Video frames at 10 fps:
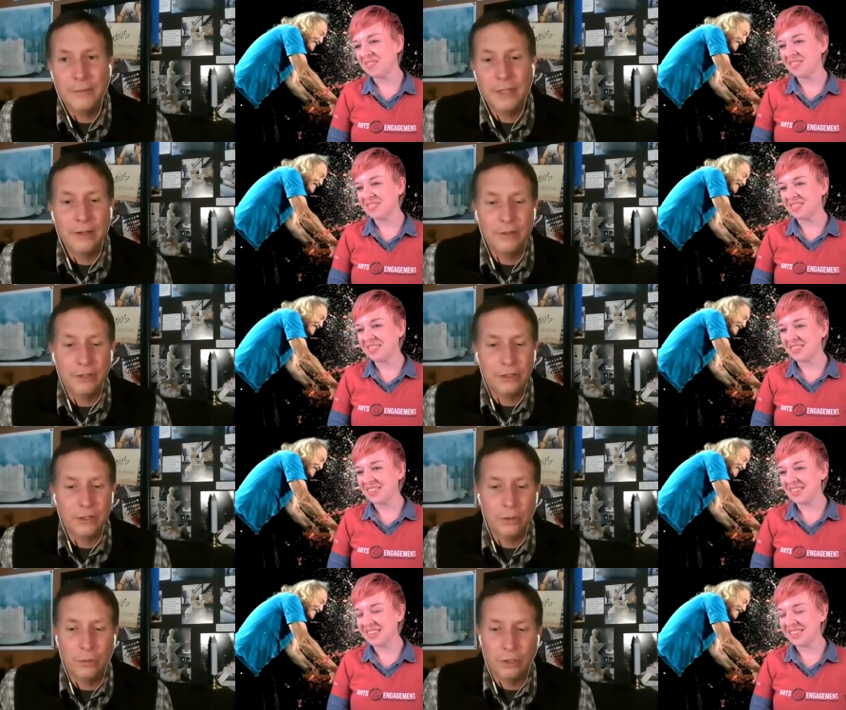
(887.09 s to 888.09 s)
Speaker 1: not every
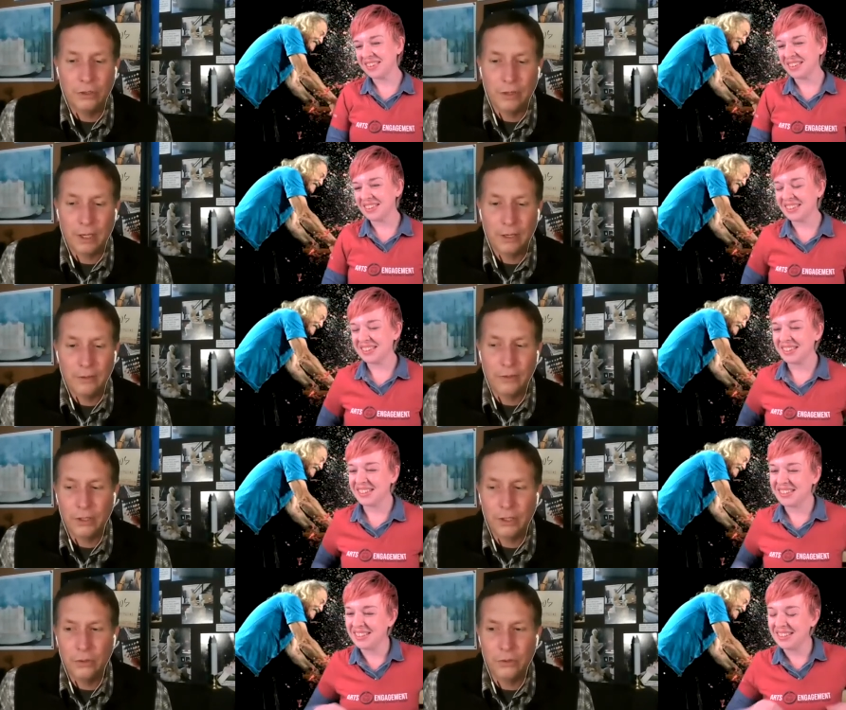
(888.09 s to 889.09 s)
show will you have a
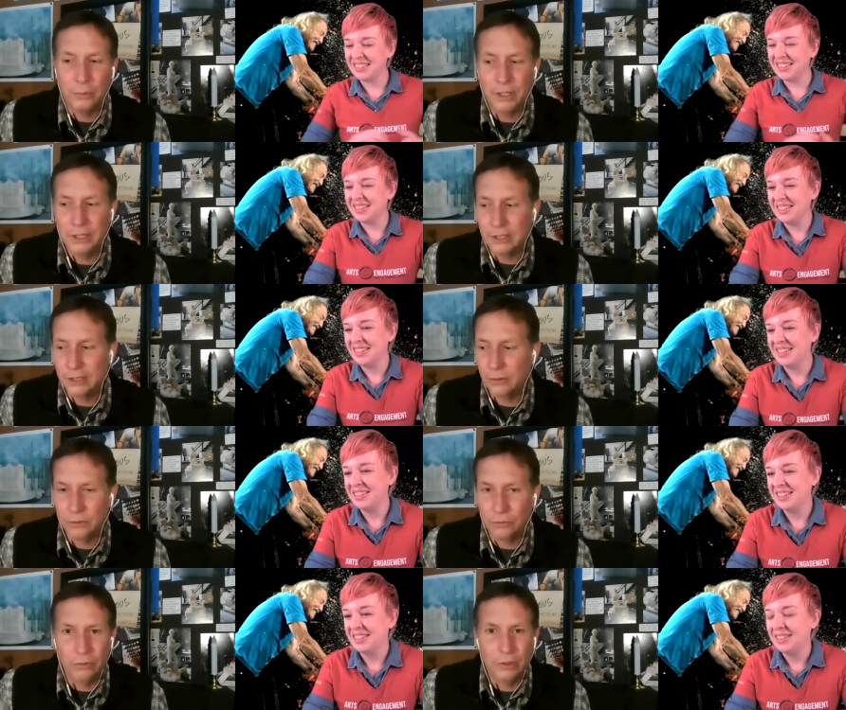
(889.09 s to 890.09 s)
huge budget. So it's
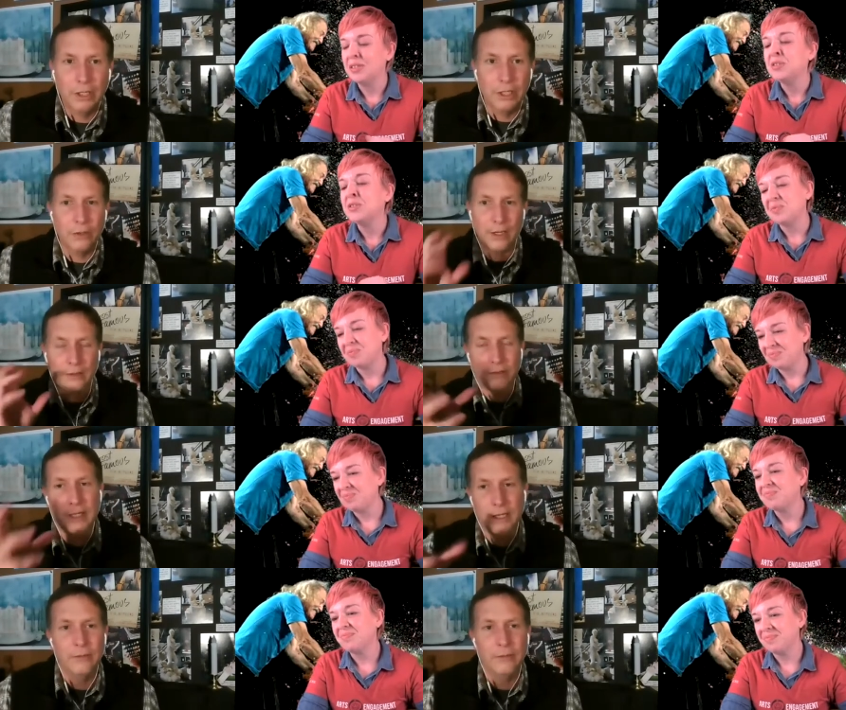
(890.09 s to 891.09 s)
really you have to
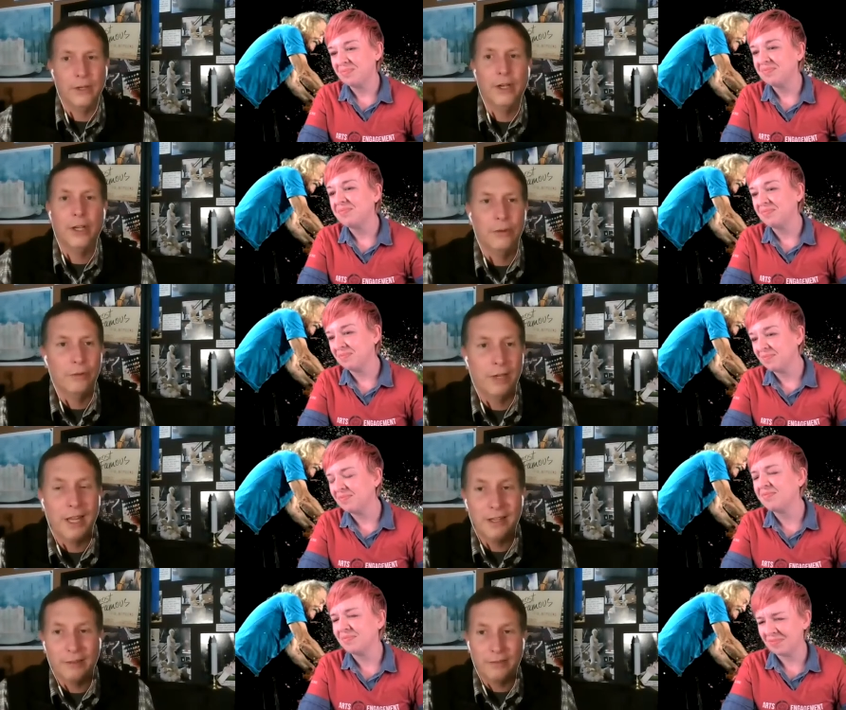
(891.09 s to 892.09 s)
get very
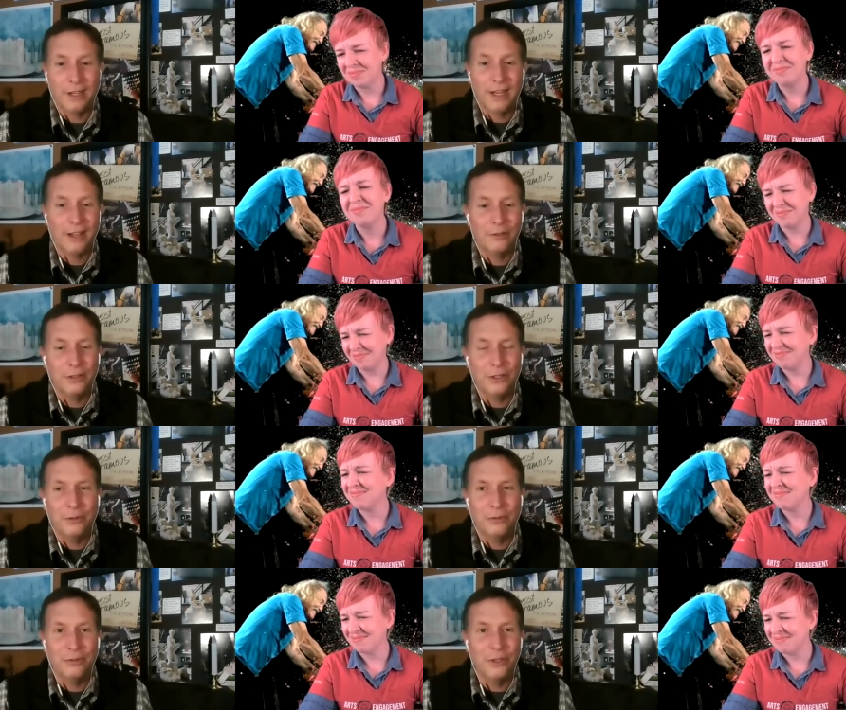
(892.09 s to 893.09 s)
creative on how
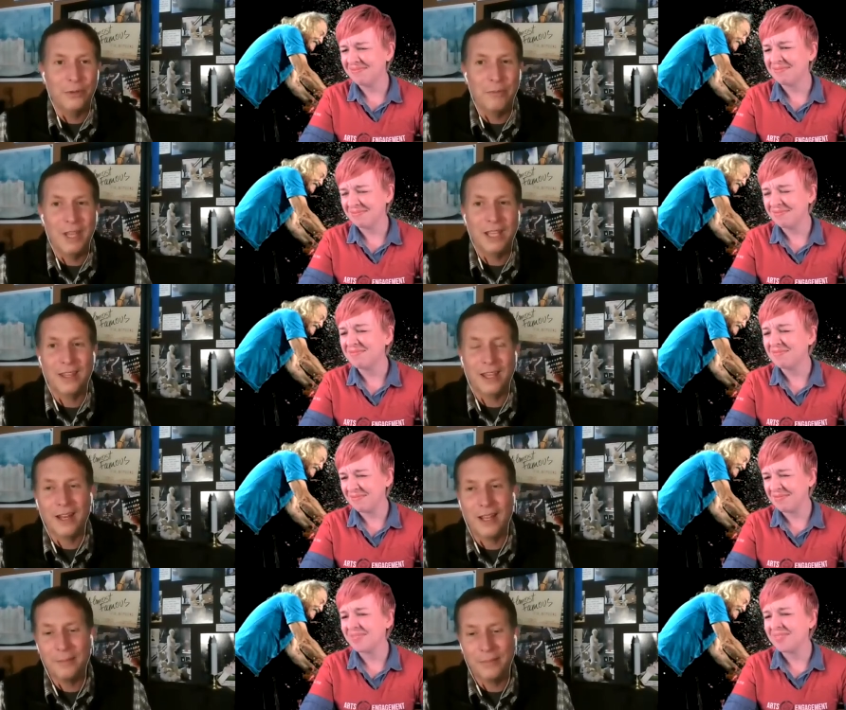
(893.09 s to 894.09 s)
you you make that
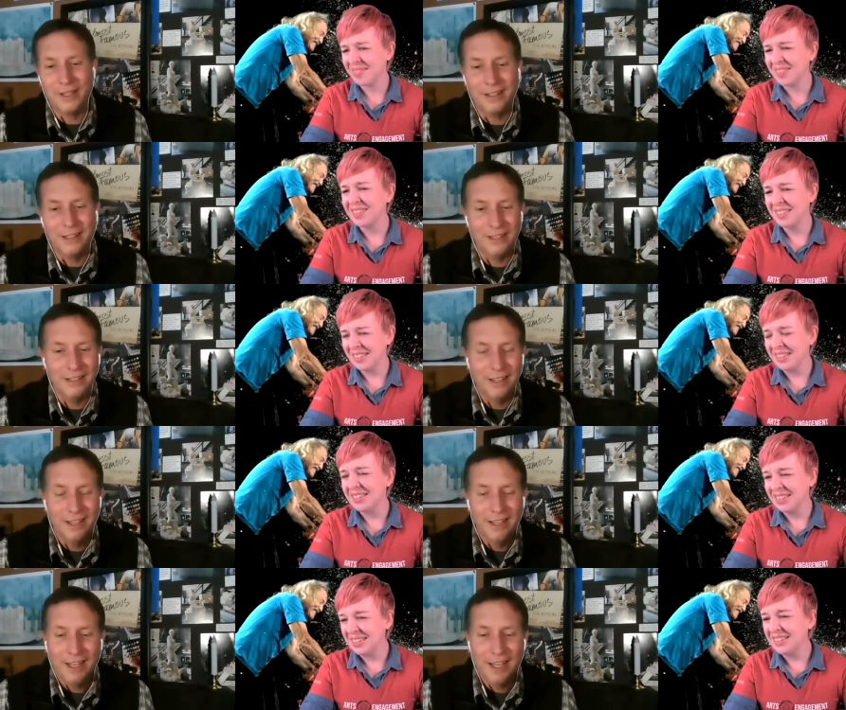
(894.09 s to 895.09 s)
happen. And
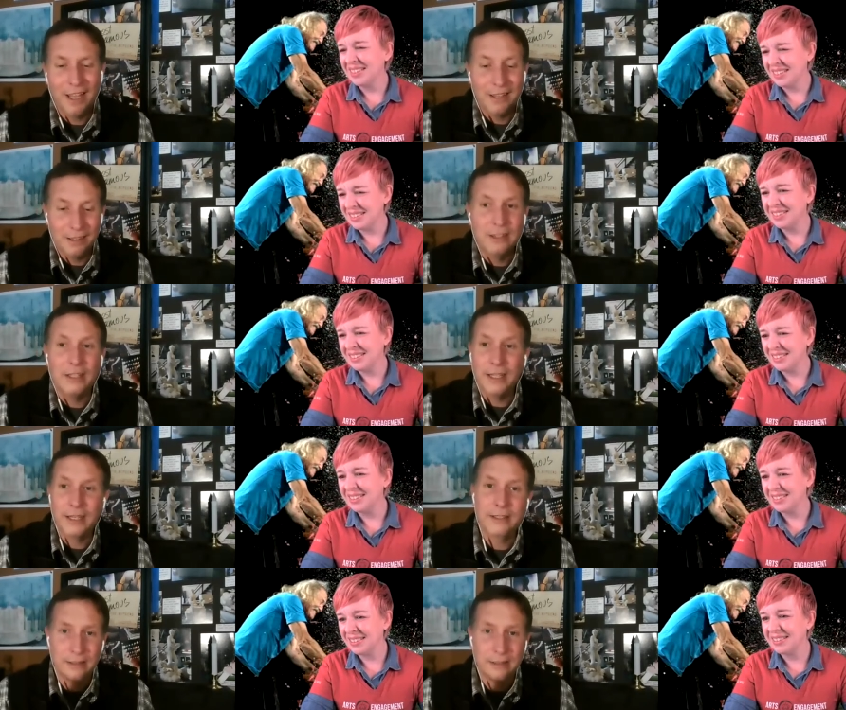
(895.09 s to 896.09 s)
and the
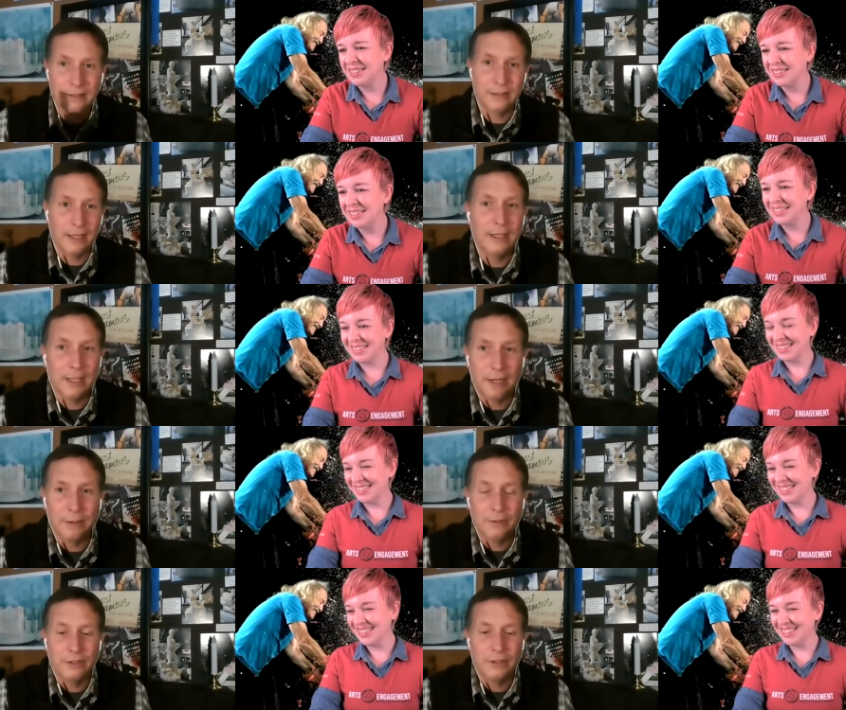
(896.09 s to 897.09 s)
next slide that I
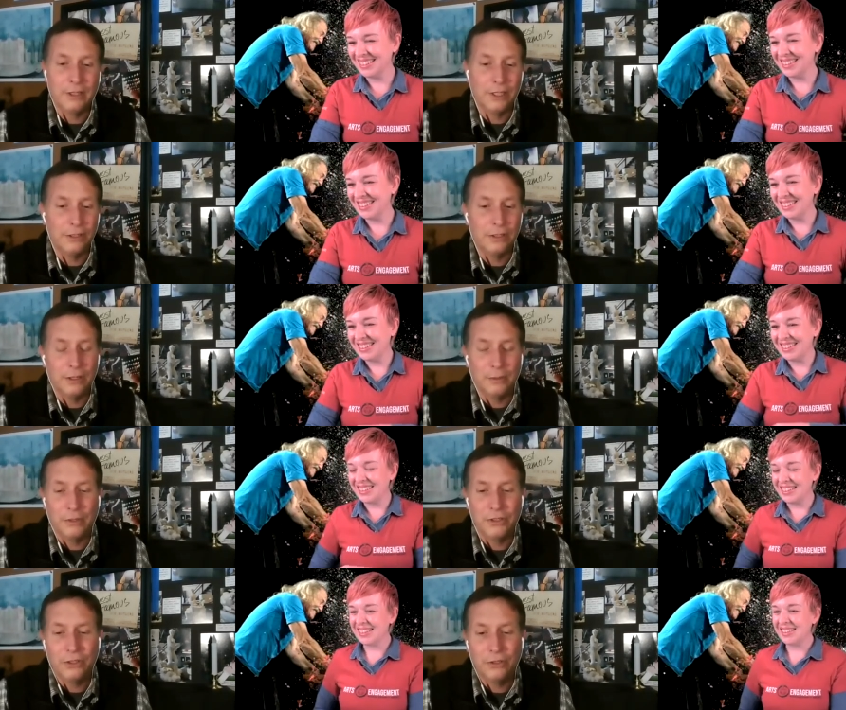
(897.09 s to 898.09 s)
was that um,
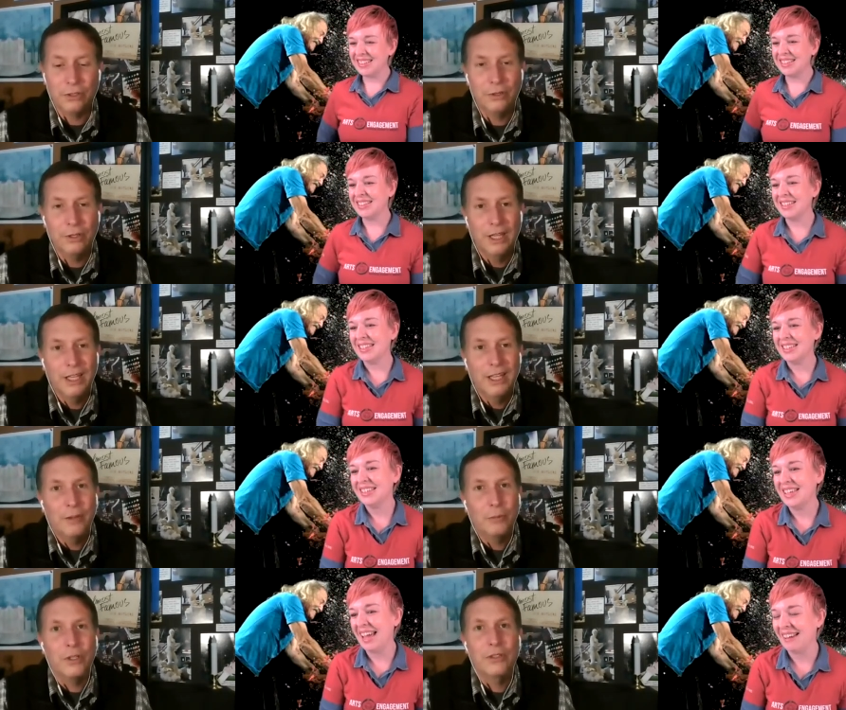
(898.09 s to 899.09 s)
I'll show you
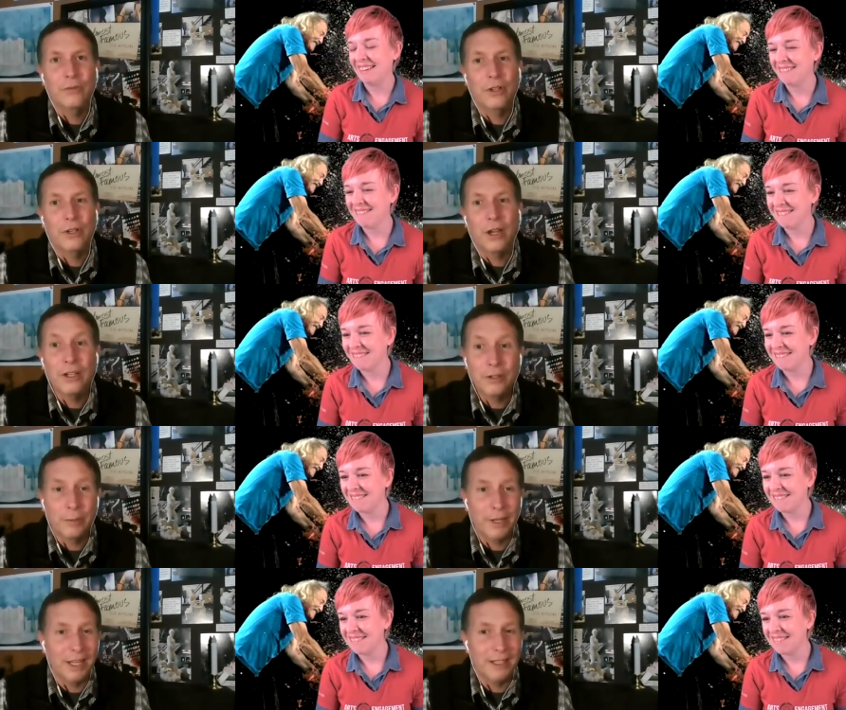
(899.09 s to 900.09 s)
yeah. was for
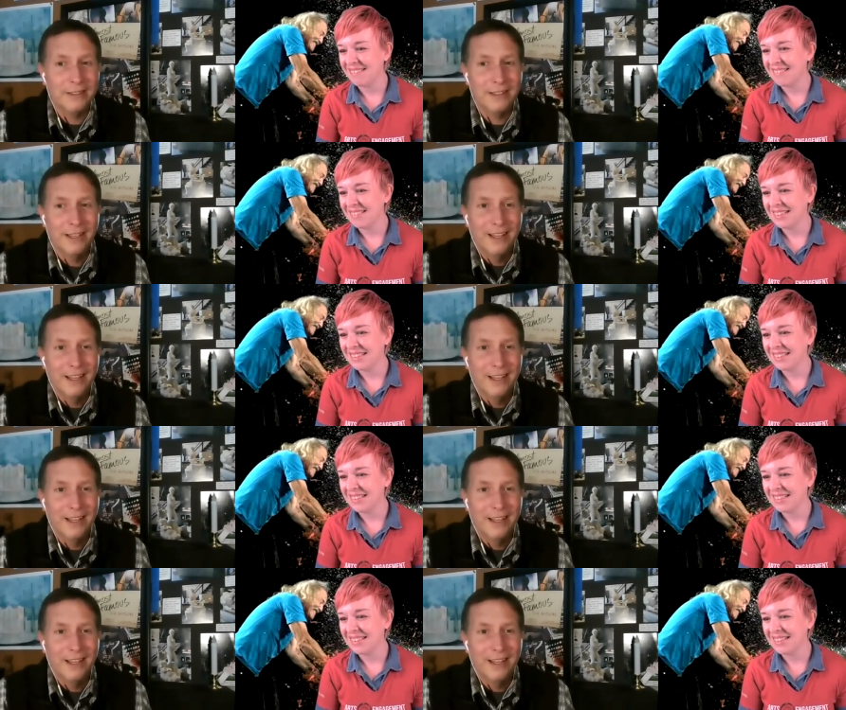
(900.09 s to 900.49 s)
underpants.